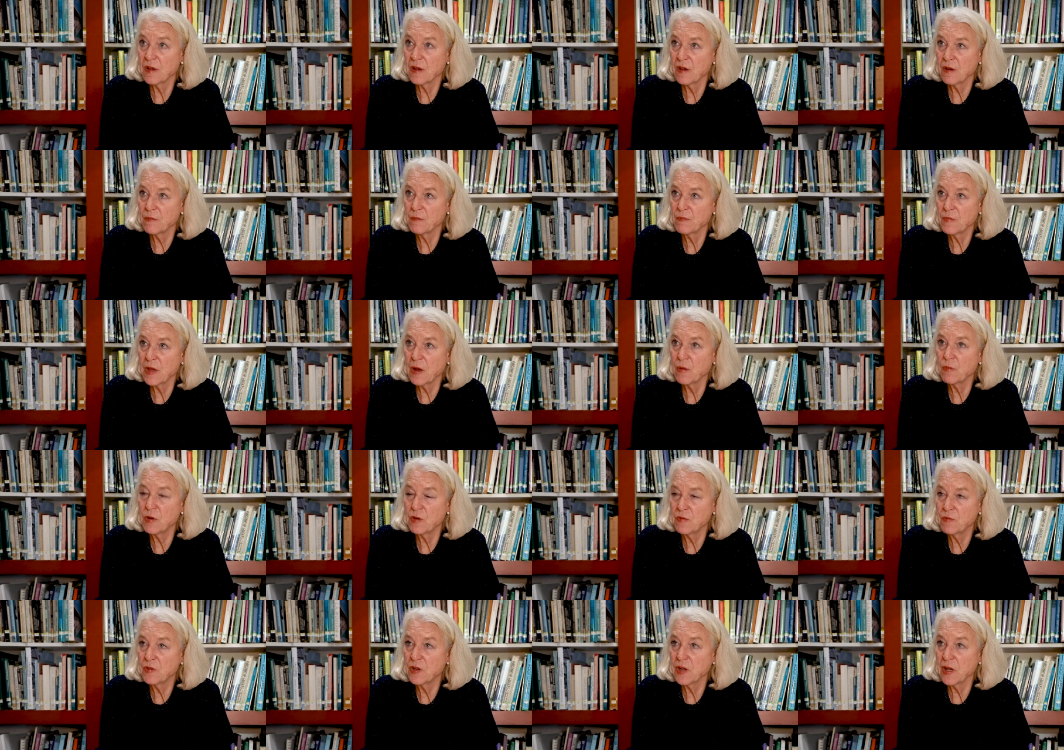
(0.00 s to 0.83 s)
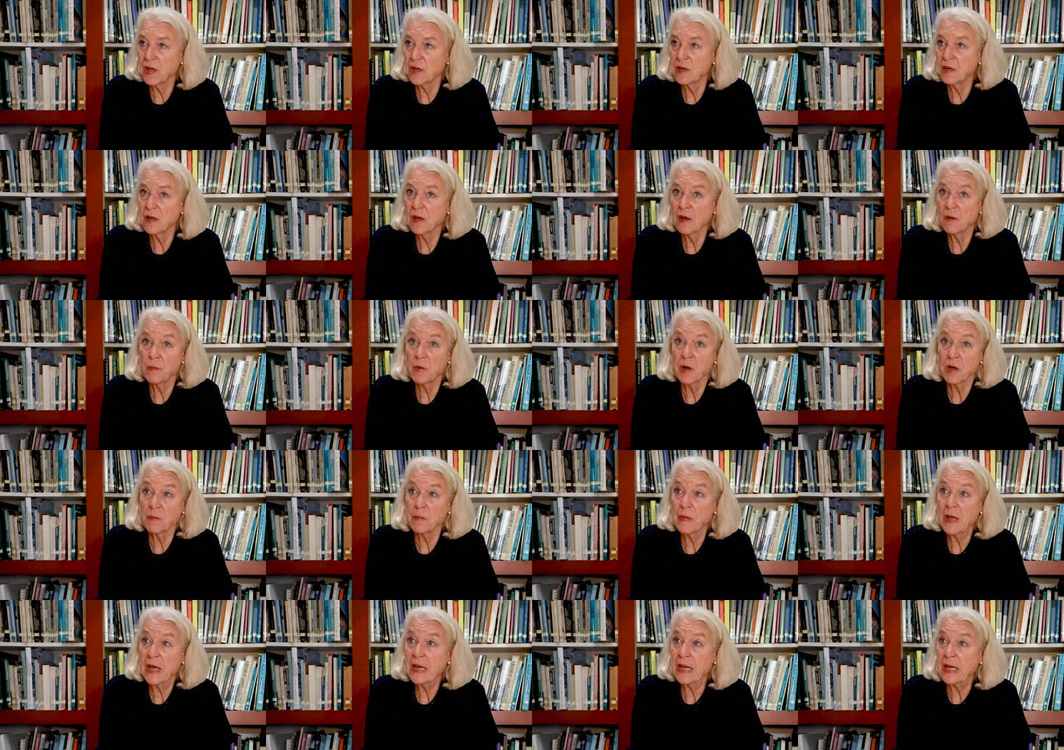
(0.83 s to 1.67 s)
um, that we've done
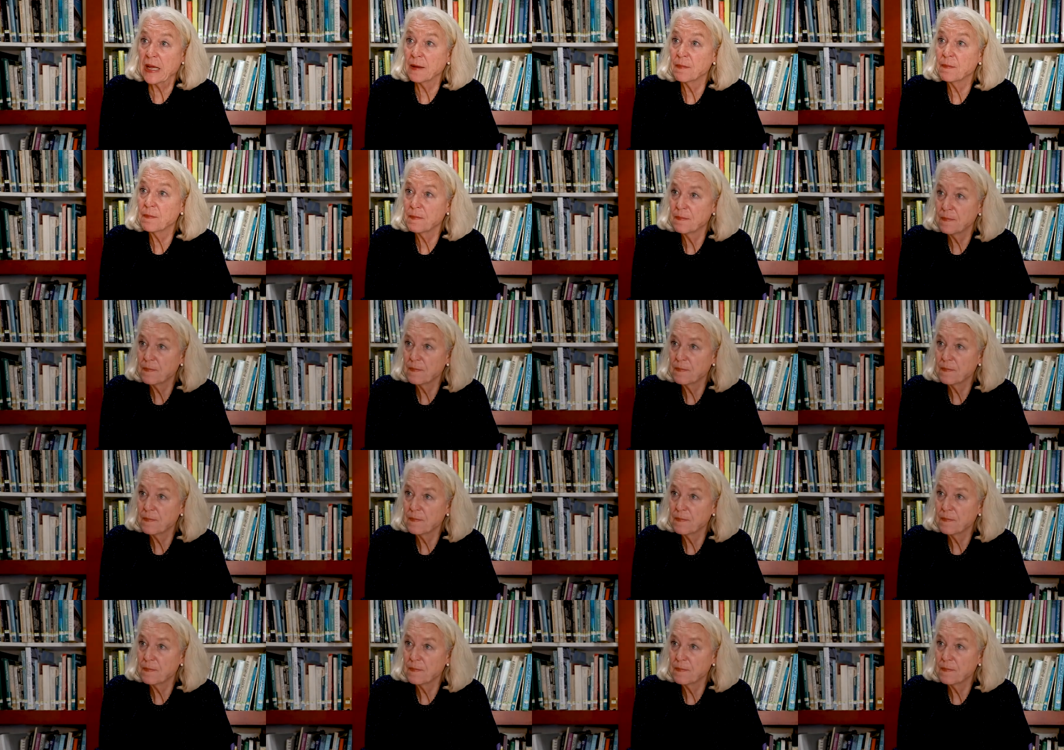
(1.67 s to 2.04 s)
among many.